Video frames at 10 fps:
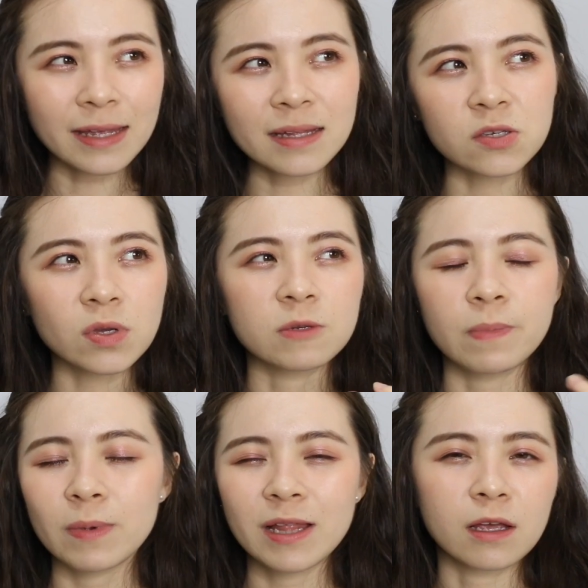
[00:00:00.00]
I think this one is
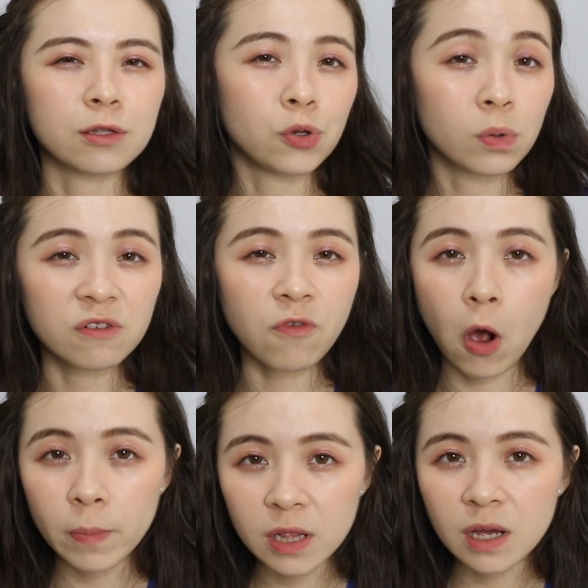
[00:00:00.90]
maybe like a newer
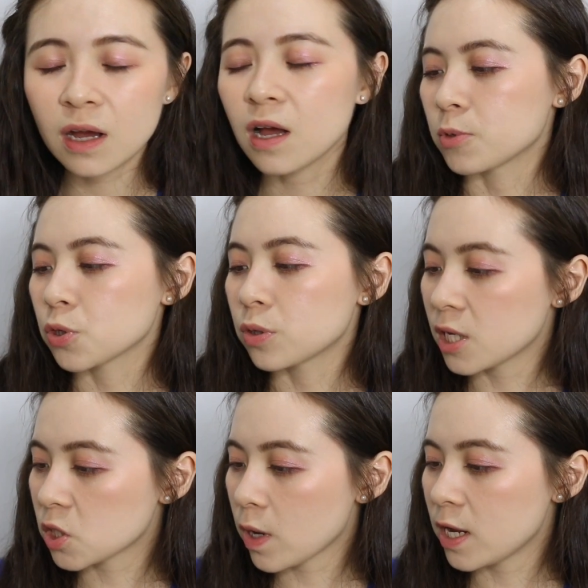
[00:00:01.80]
formula. So
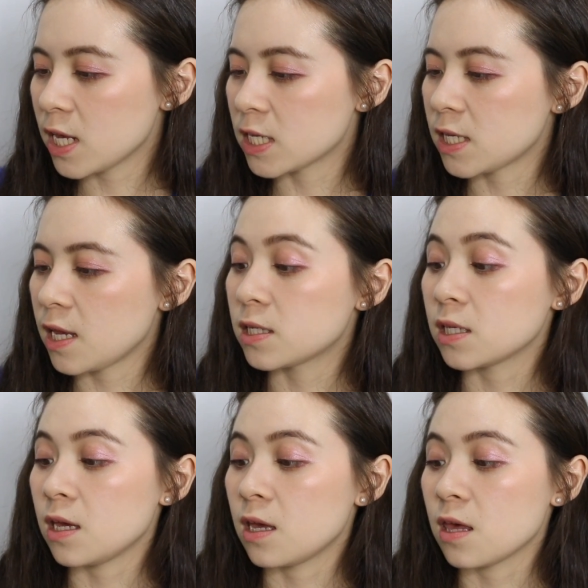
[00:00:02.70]
this one, it says
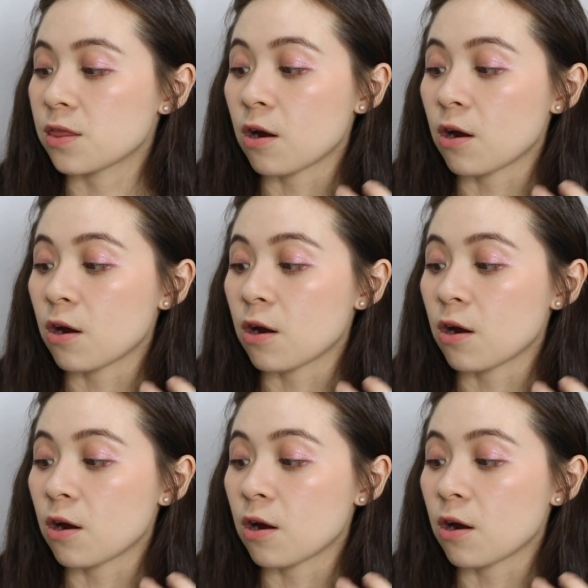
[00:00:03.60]
it